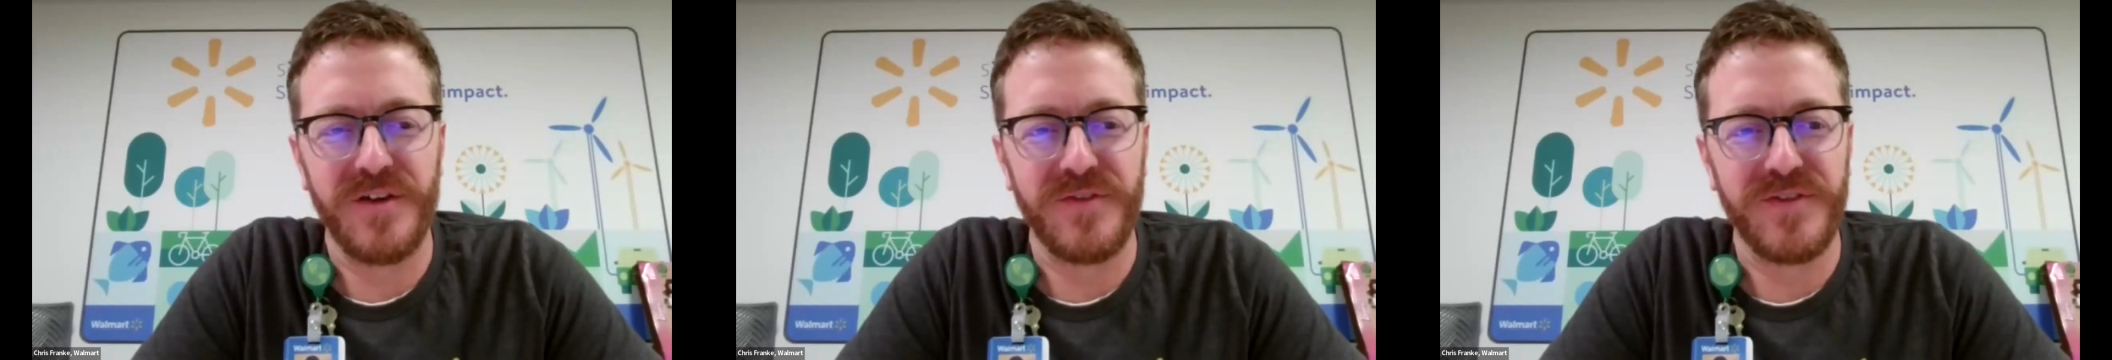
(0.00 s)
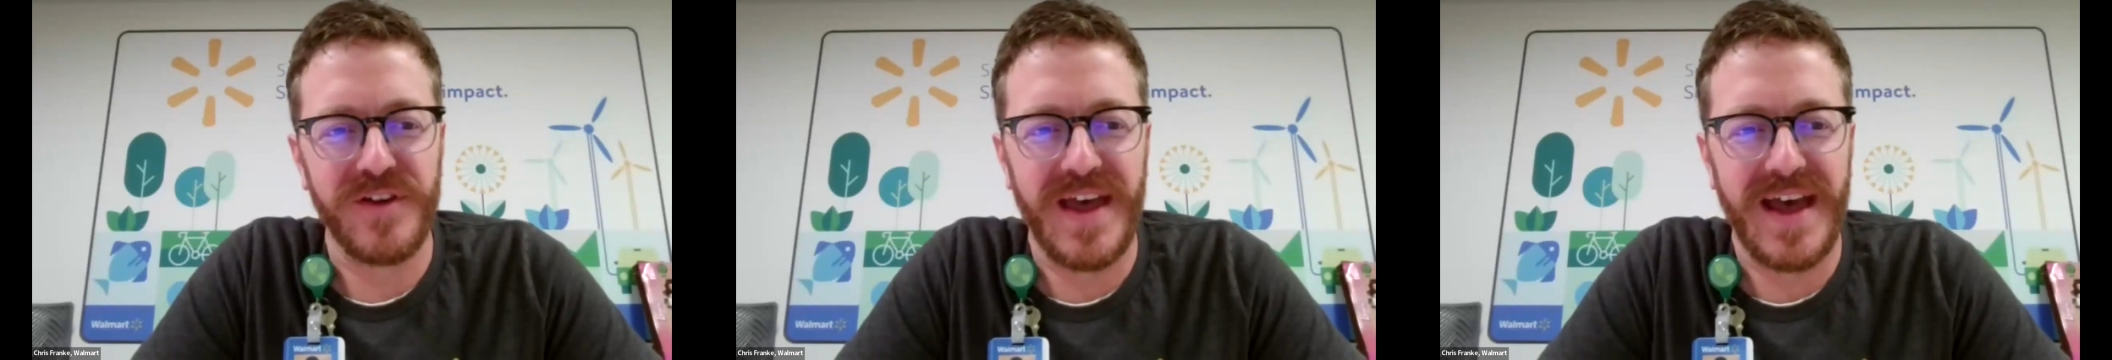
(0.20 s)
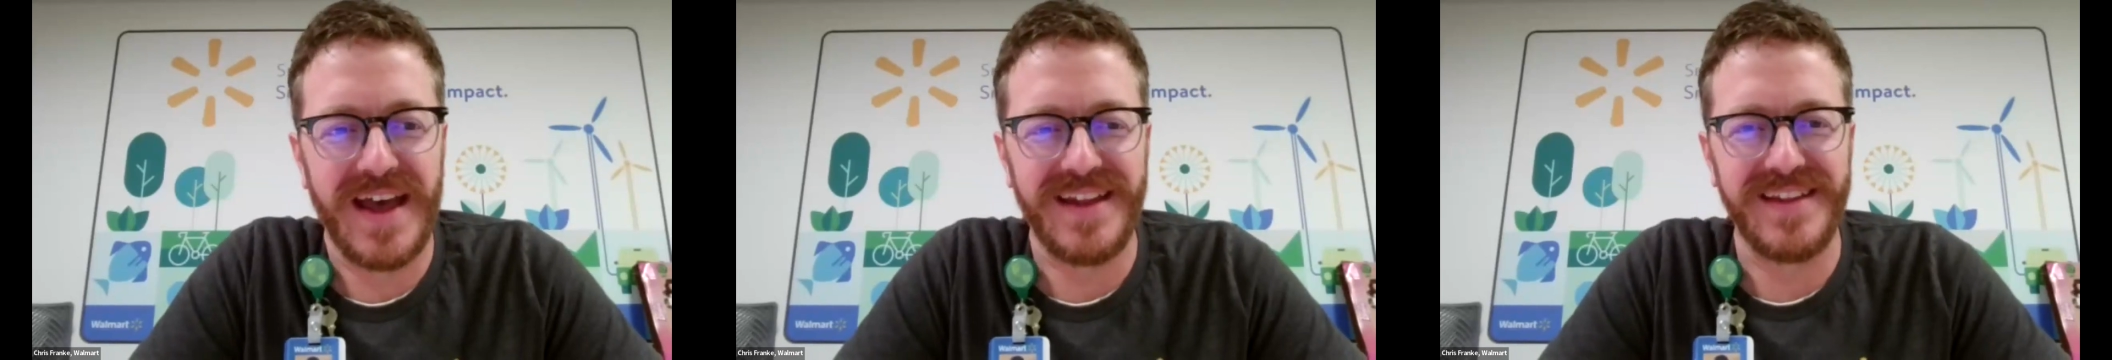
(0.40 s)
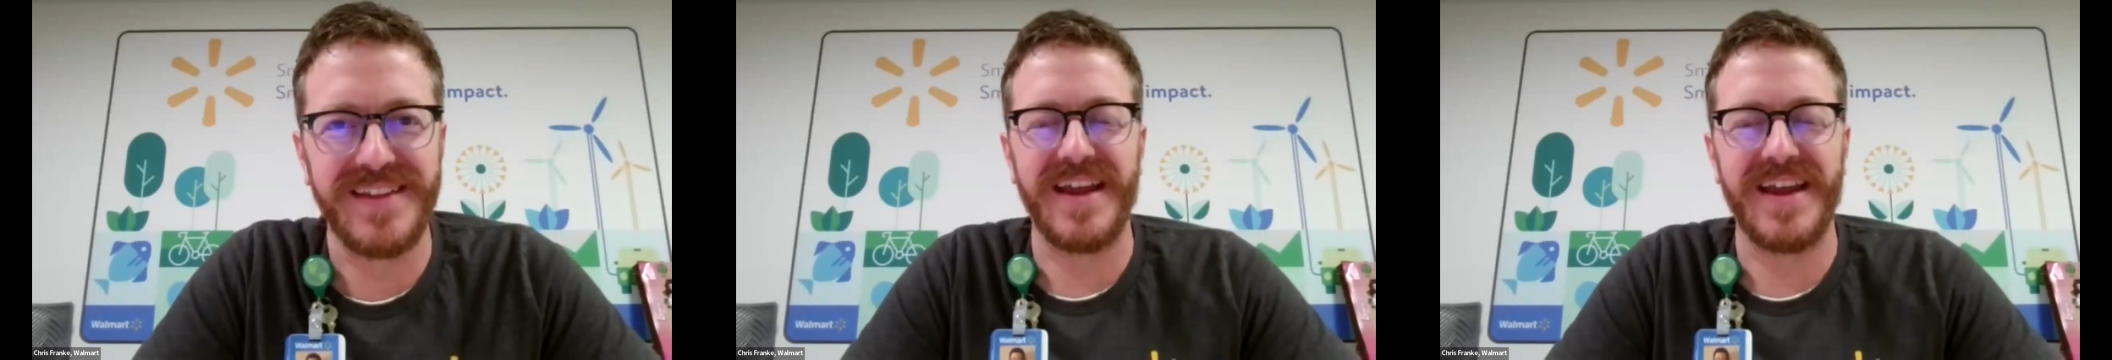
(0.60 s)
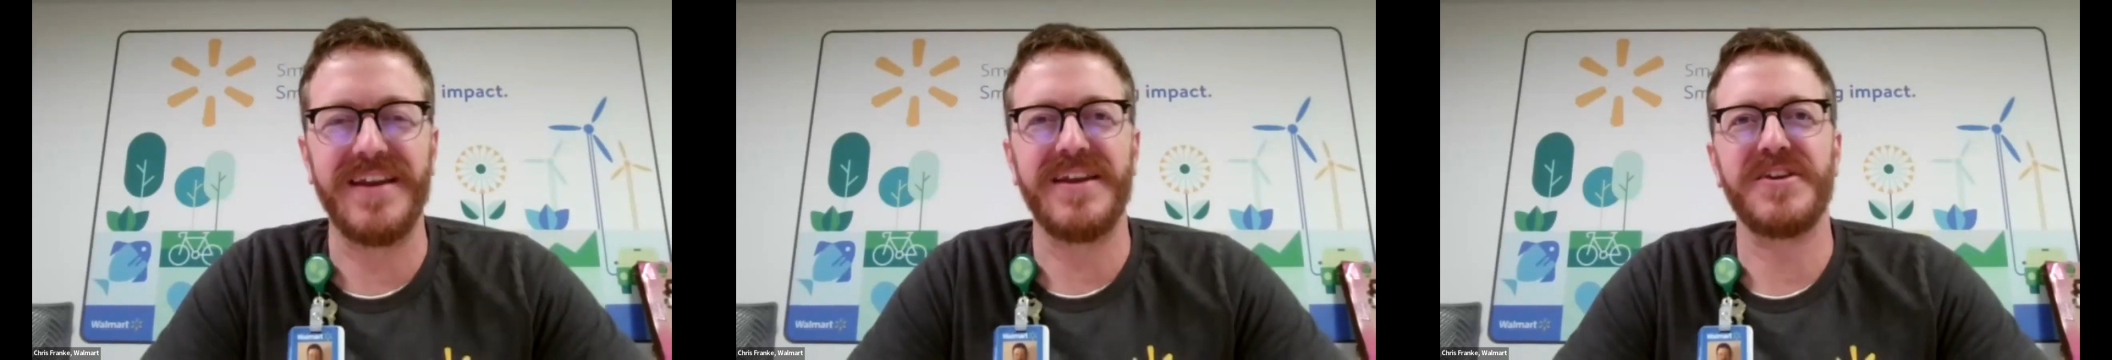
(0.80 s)
over that
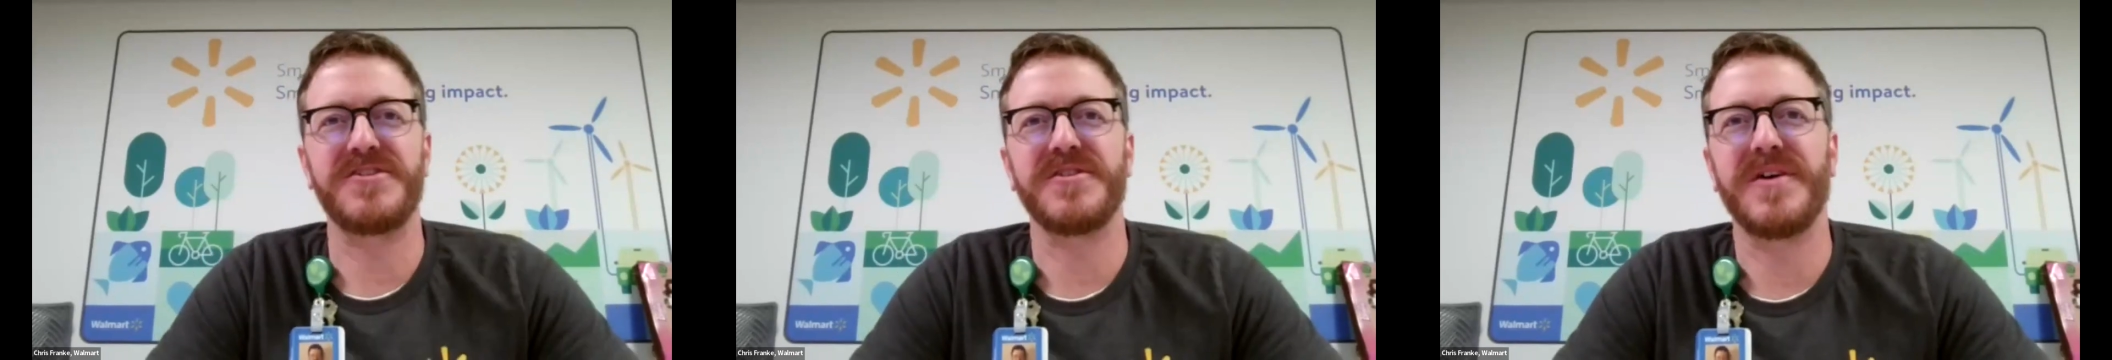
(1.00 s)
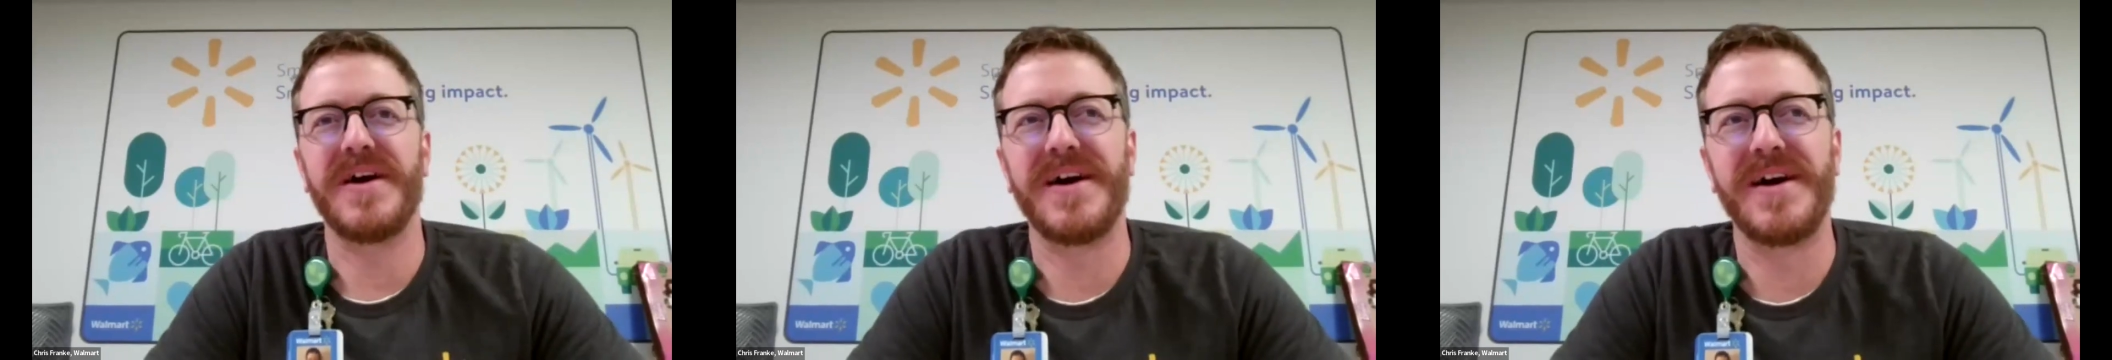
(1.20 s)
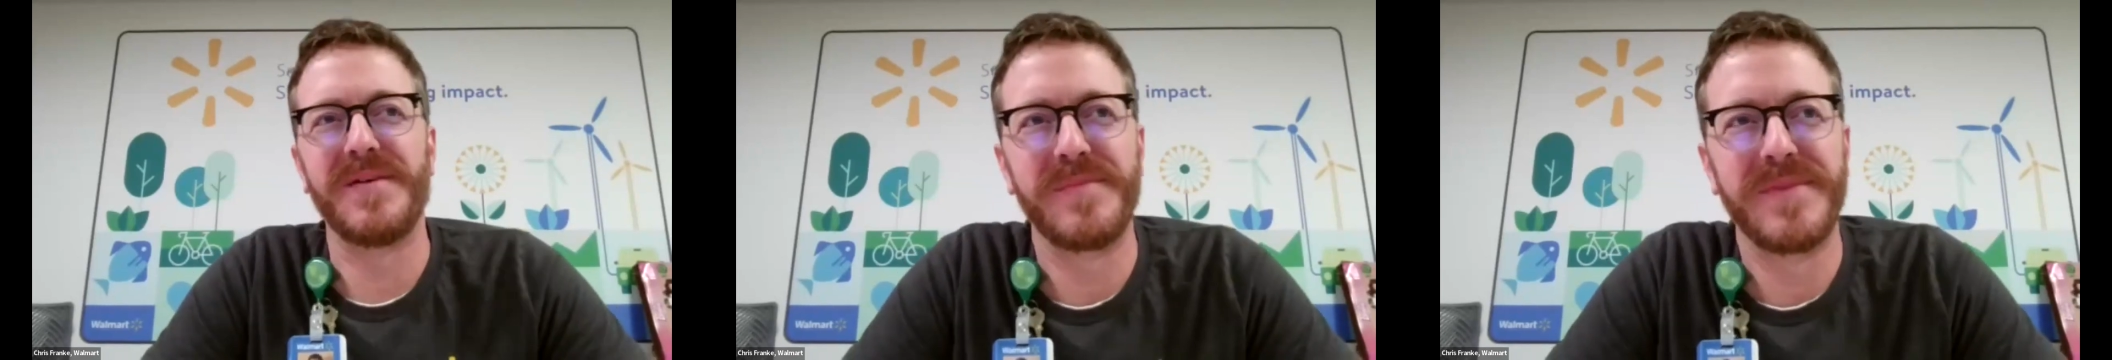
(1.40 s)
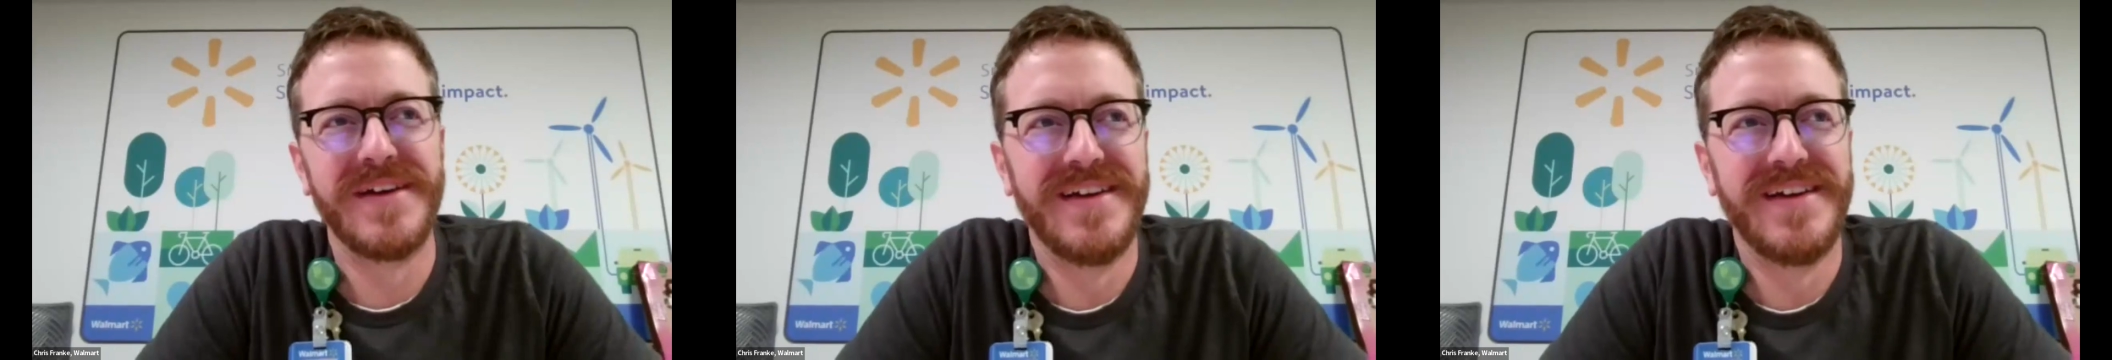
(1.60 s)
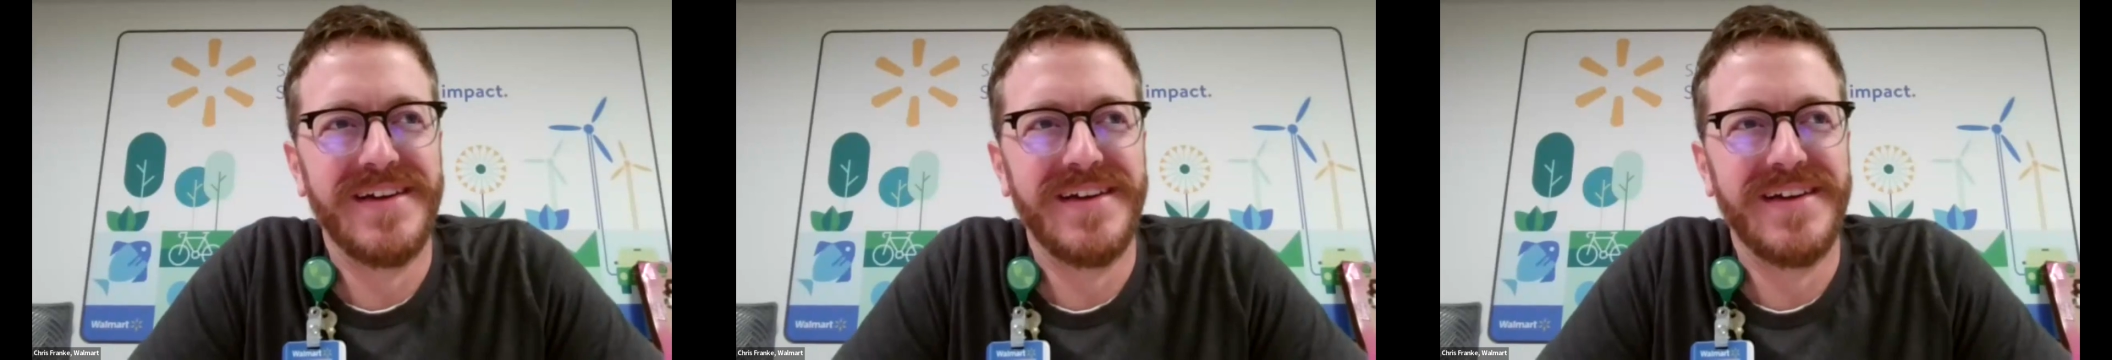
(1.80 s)
initial hump,